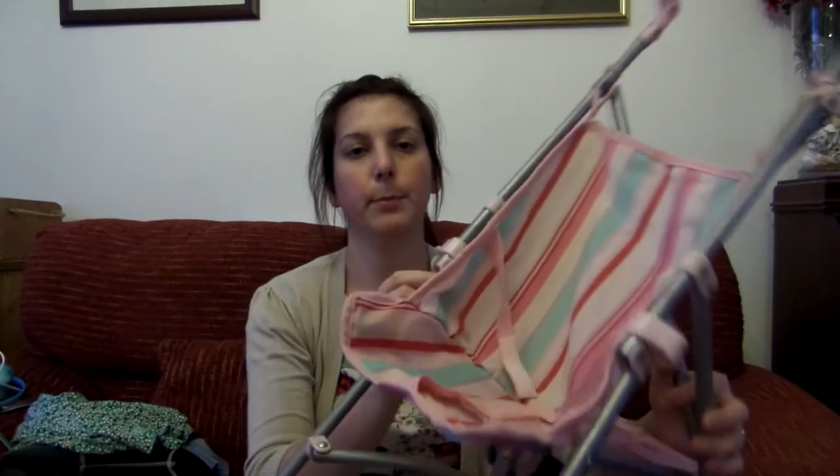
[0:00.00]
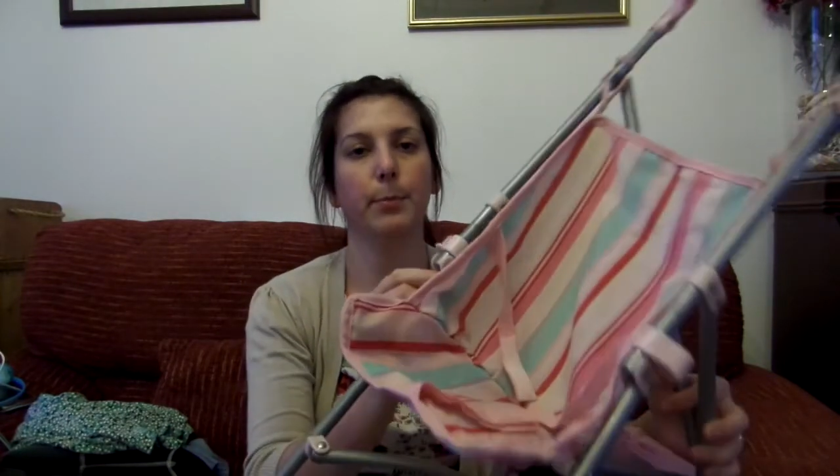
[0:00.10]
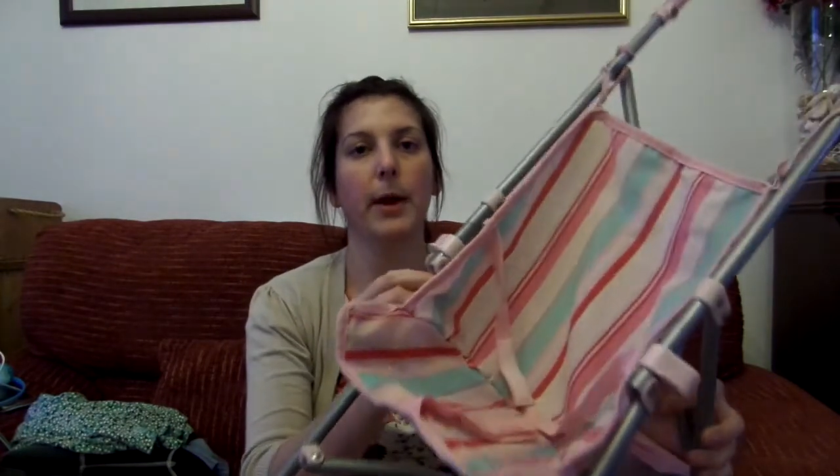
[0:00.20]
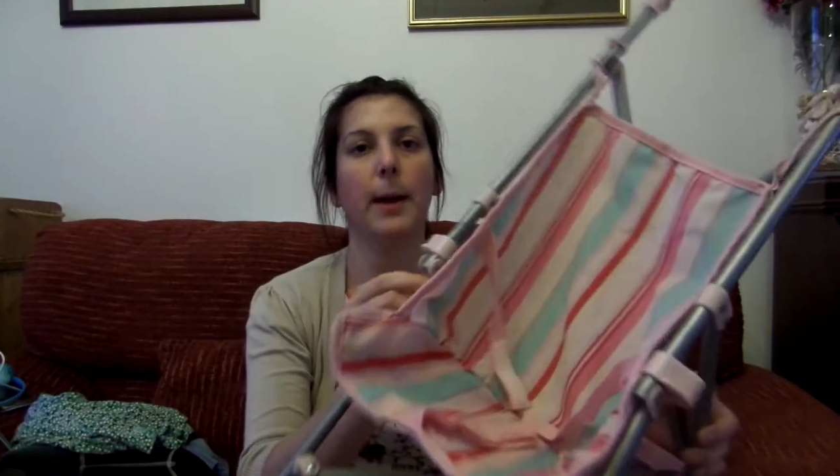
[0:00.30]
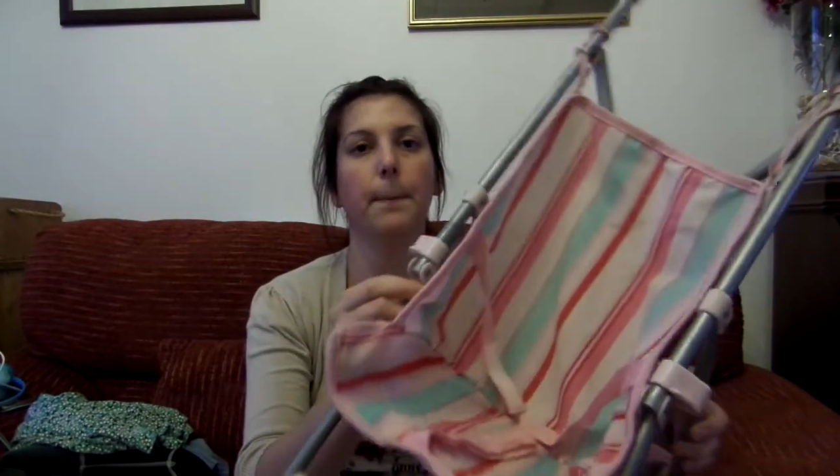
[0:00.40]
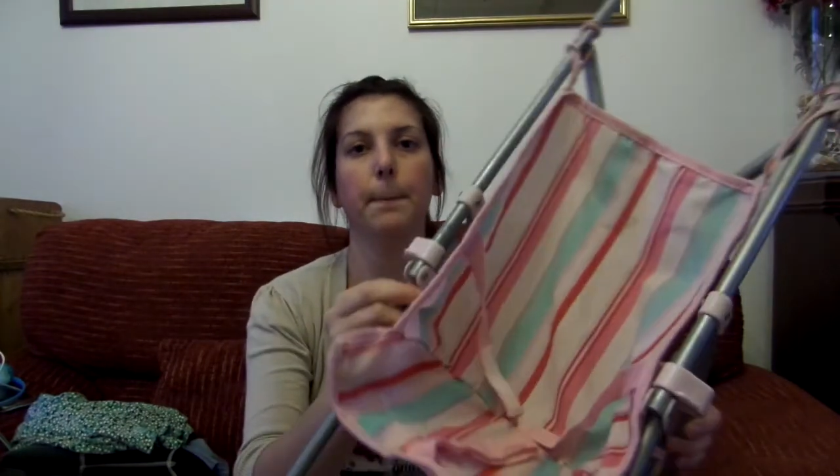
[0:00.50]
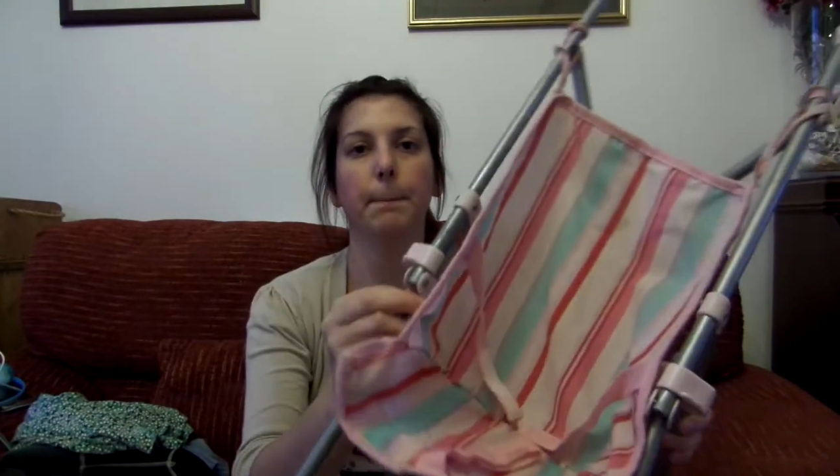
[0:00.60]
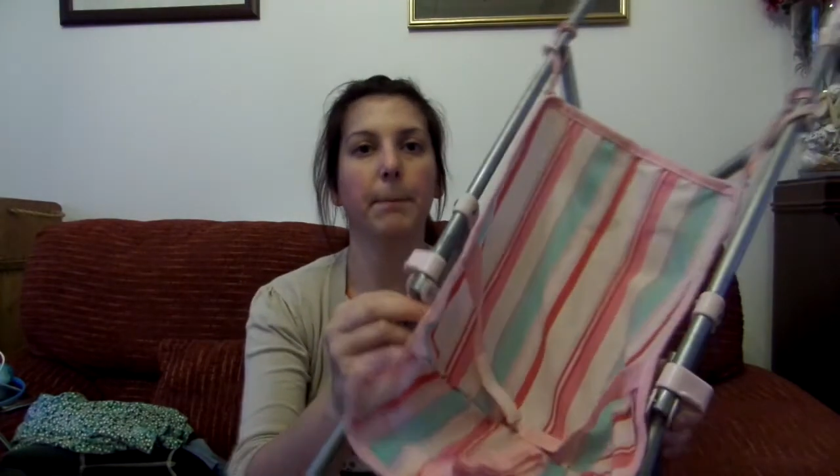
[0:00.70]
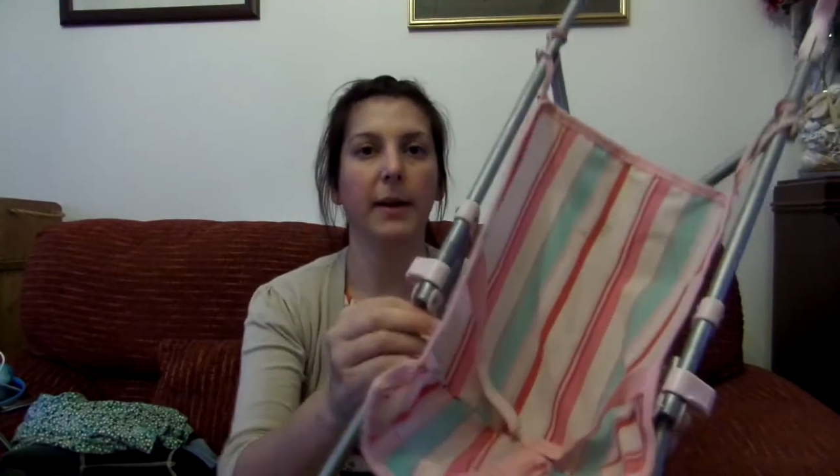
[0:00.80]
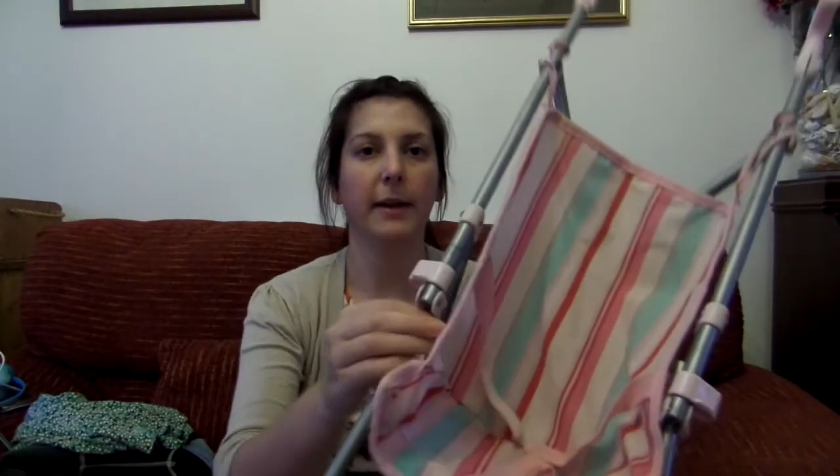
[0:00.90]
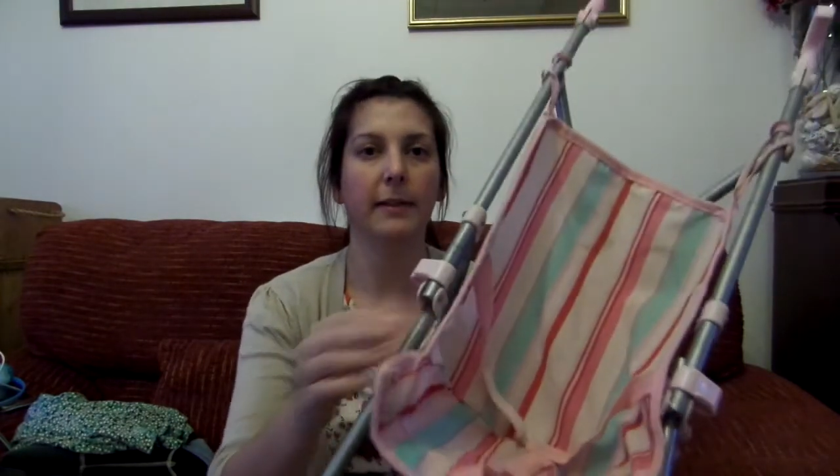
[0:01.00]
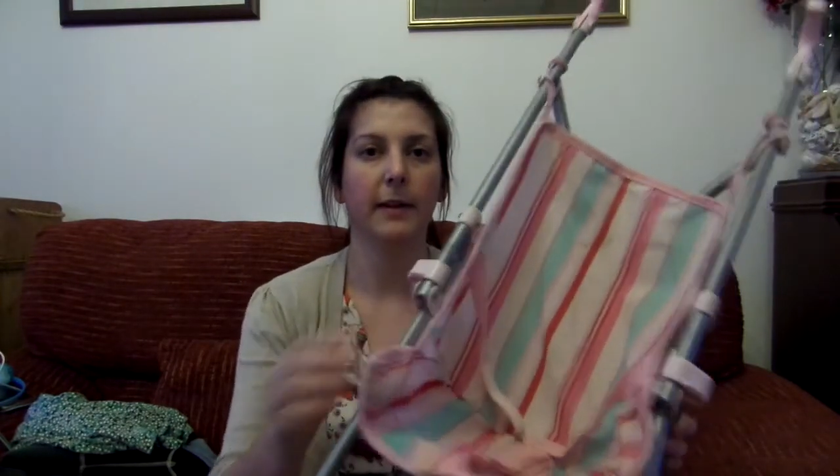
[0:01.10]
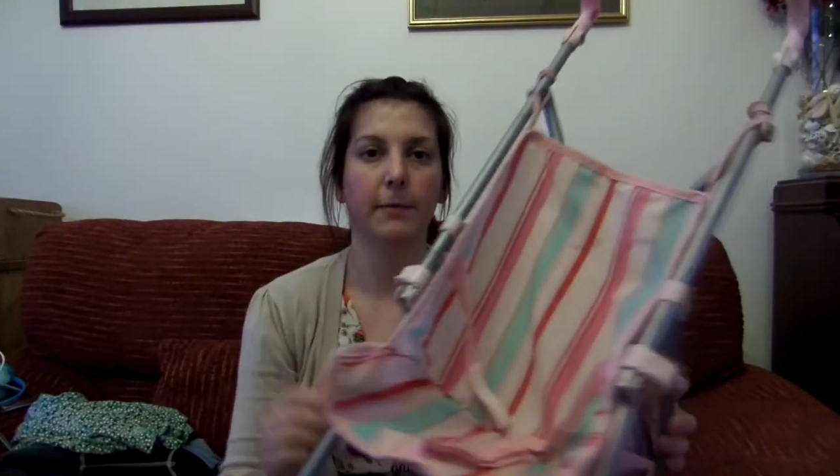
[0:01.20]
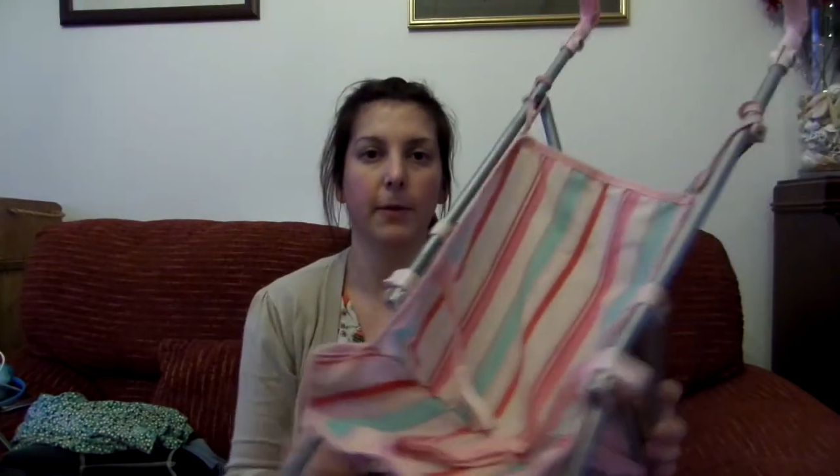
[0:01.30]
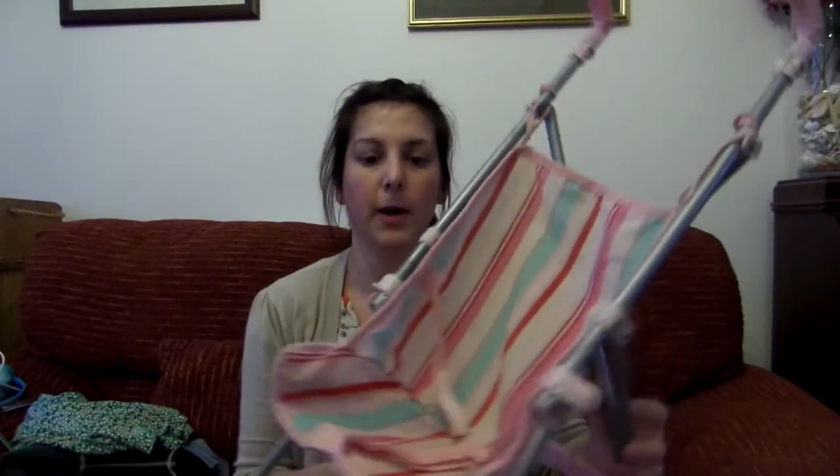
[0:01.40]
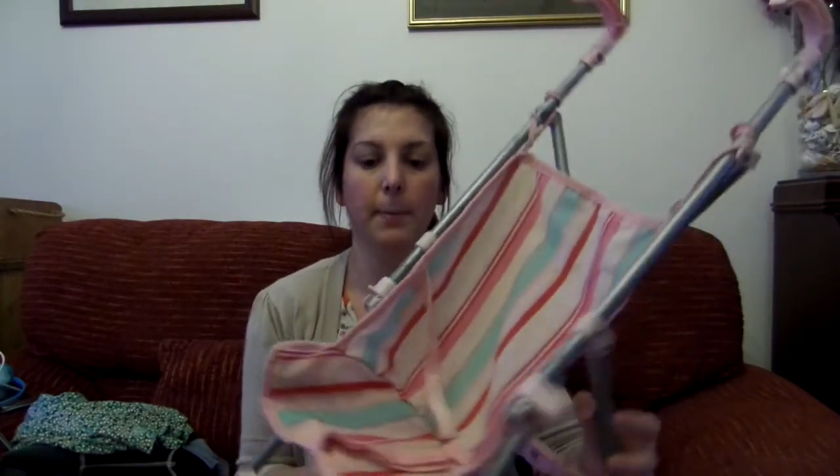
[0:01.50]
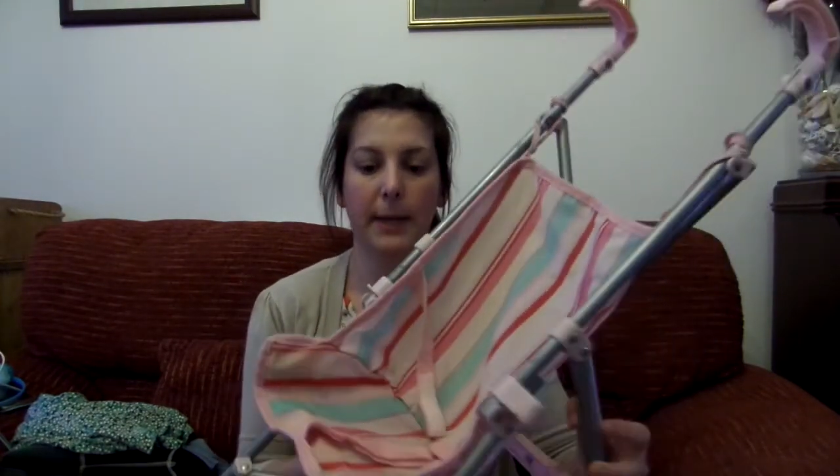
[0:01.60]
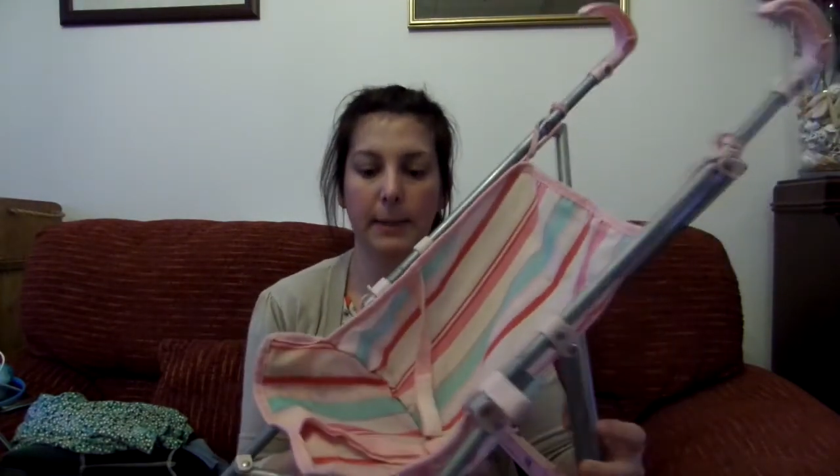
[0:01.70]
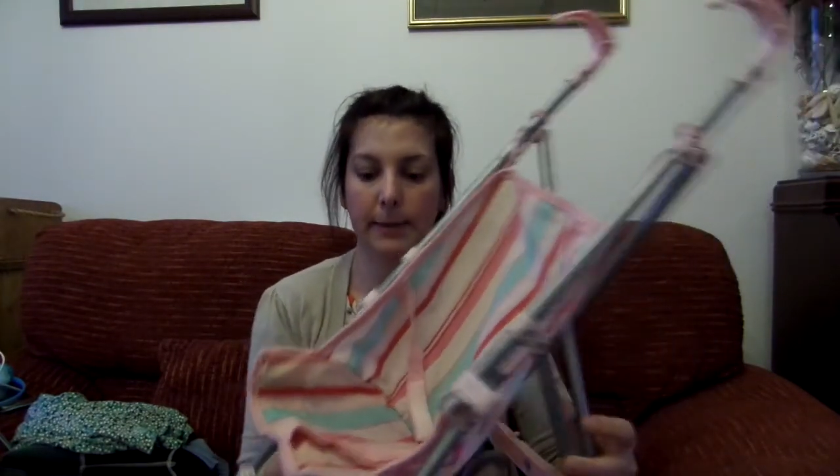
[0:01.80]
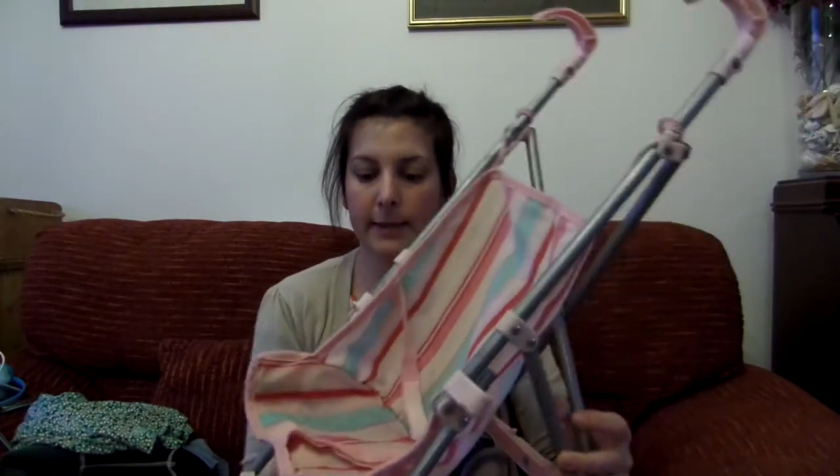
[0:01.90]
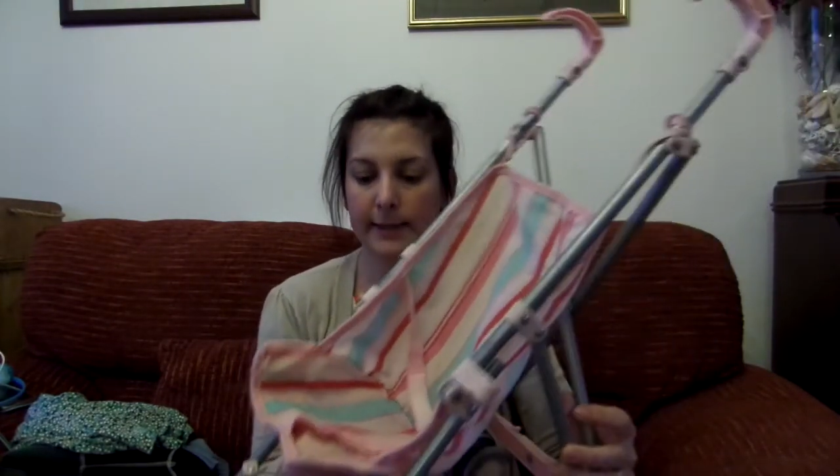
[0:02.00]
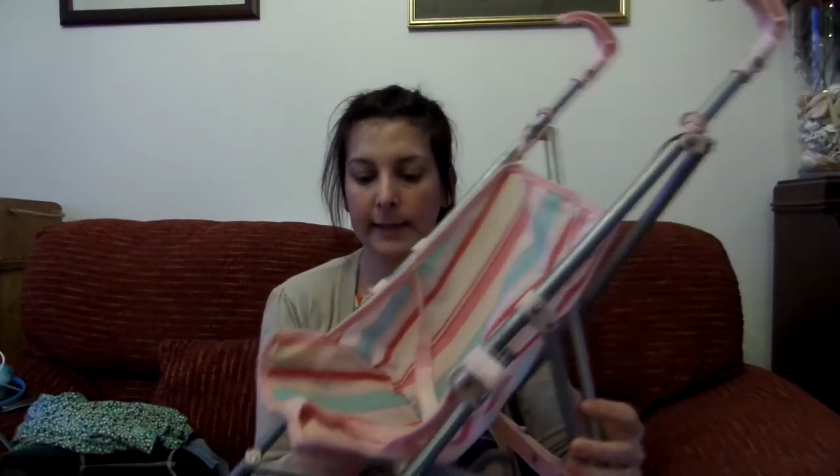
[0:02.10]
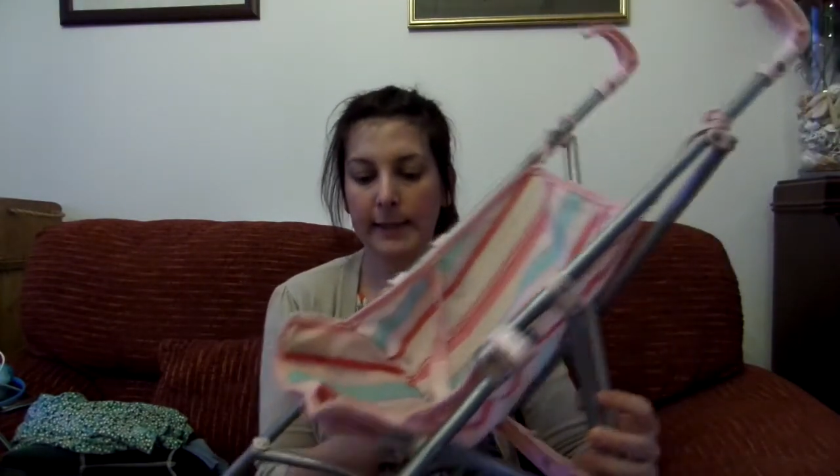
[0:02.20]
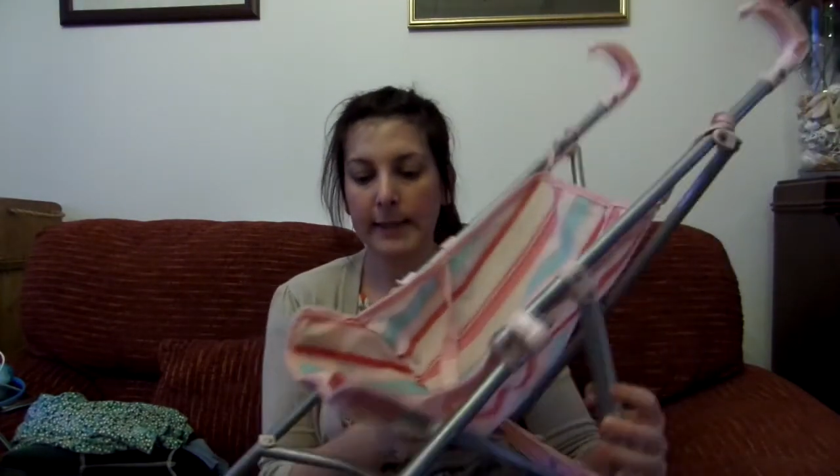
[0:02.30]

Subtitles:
pram buggy thing for her babies.